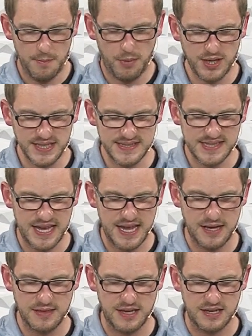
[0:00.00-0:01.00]
Marty's
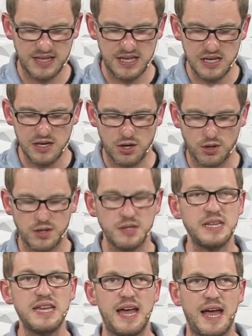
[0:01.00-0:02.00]
saying that he
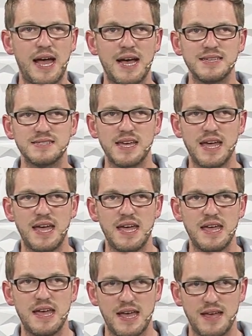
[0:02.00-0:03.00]
currently has
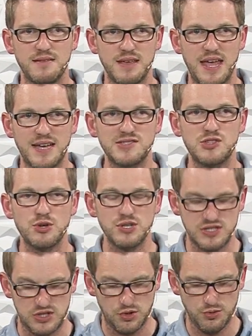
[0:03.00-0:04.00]
a
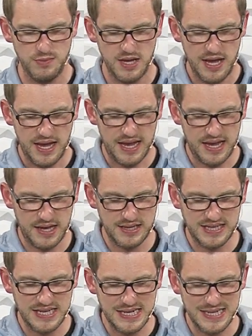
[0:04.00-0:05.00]
X32,
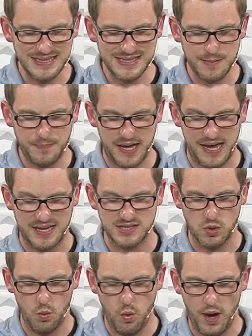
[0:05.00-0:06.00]
and he needs to
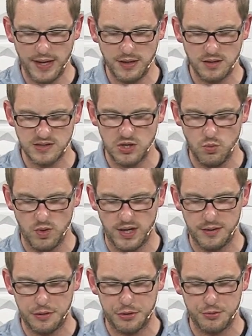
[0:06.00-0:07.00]
pass one to
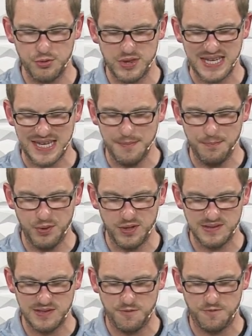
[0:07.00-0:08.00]
one through the
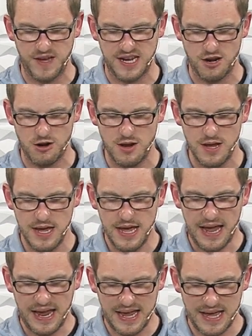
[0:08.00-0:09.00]
input to fader
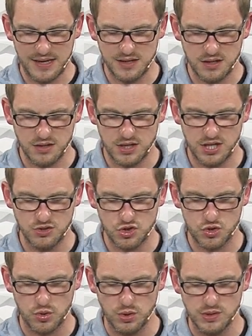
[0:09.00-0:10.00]
and
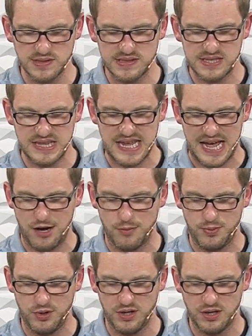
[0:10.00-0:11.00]
controls to the
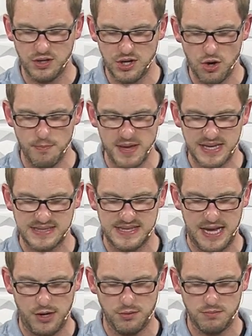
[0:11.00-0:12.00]
output, no
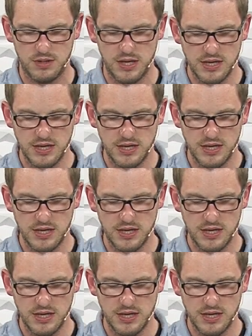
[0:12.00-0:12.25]
mixdown.